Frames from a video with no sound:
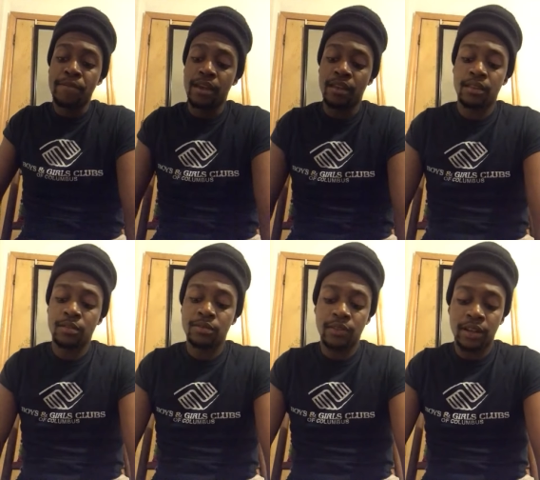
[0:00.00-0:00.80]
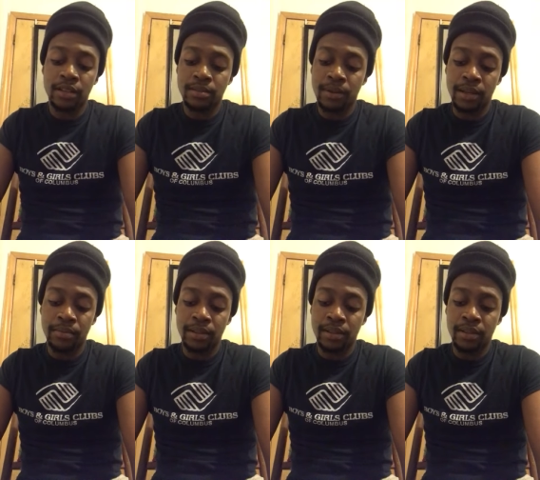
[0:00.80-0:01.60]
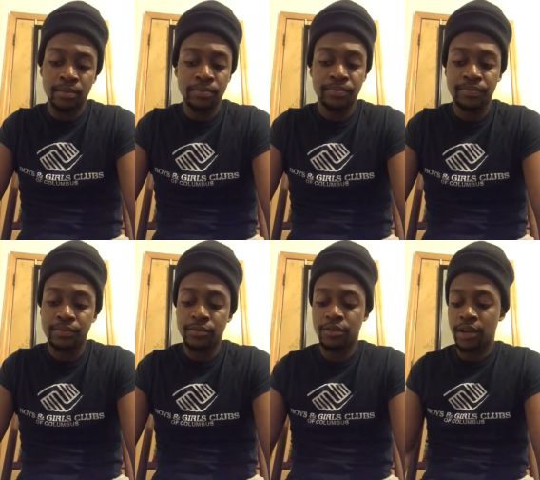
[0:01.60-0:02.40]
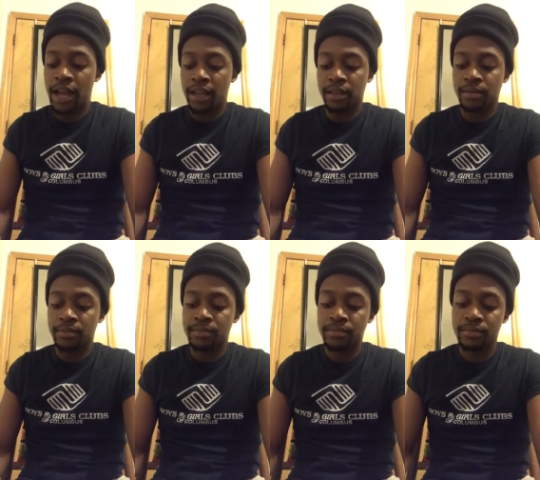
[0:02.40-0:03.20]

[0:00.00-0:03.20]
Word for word: and those friends might be dragging them.